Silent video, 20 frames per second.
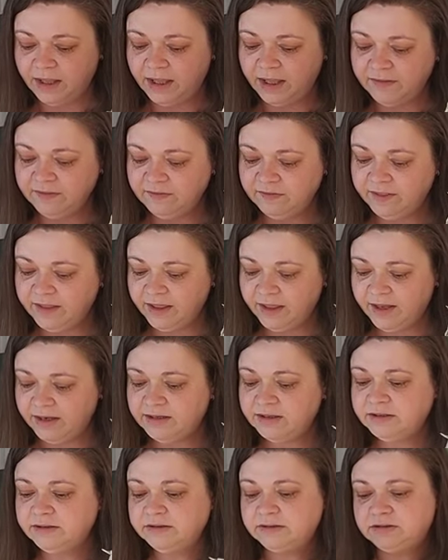and
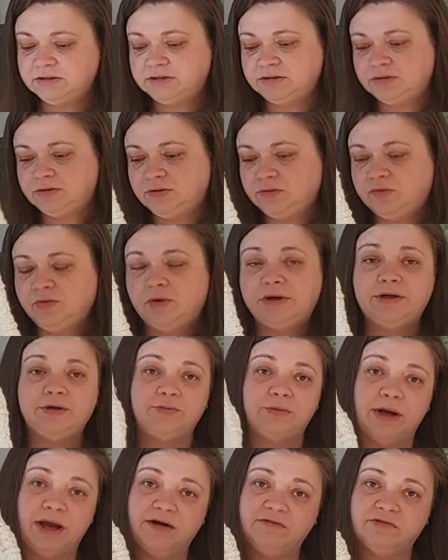then to
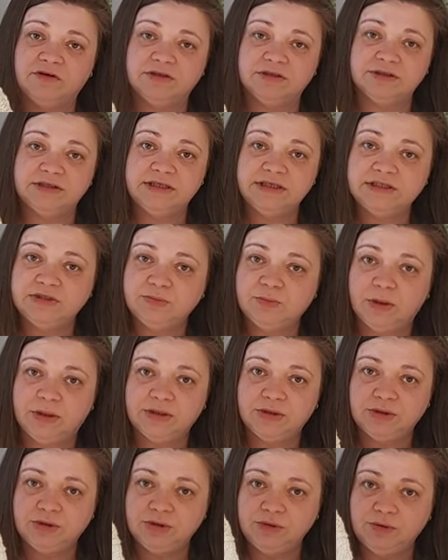unravel this
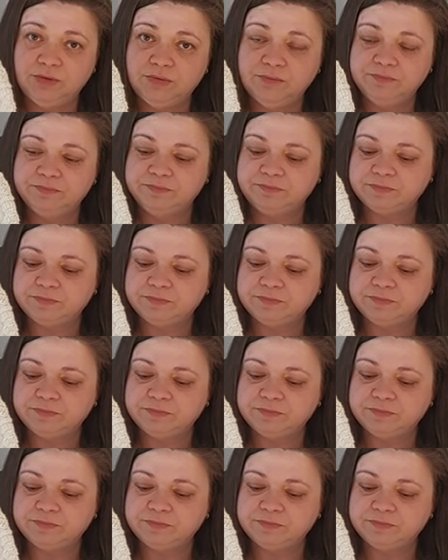one too,